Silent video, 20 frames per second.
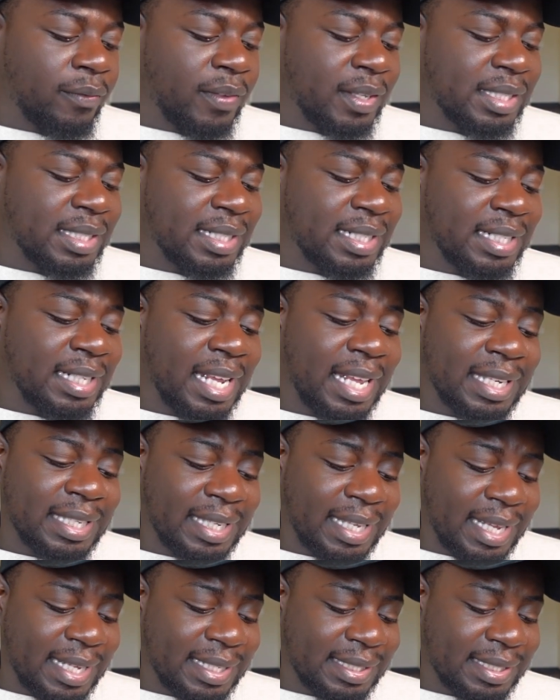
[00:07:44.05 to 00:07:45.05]
visited
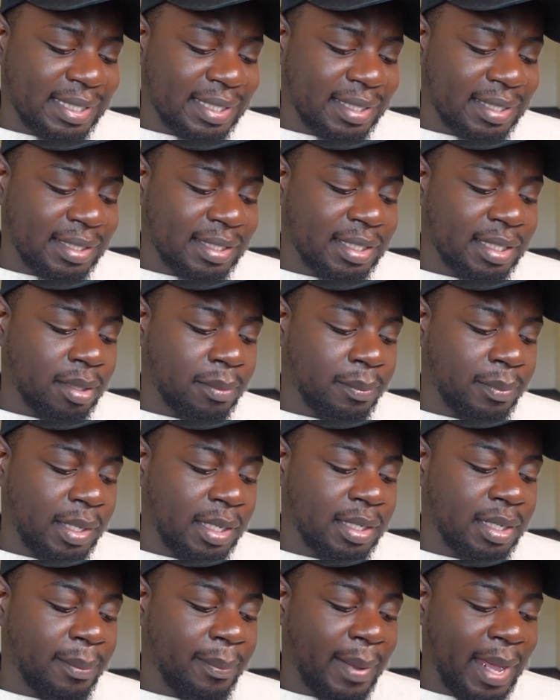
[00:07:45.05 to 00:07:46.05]
Atlanta to
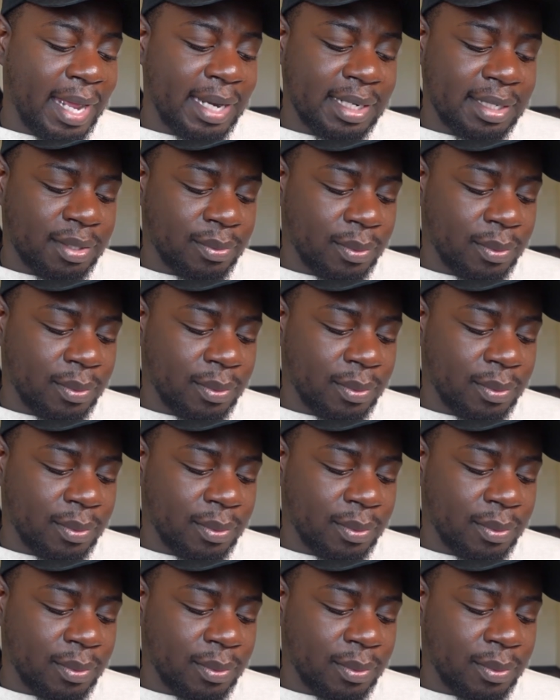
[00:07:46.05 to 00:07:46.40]
meet the Baddie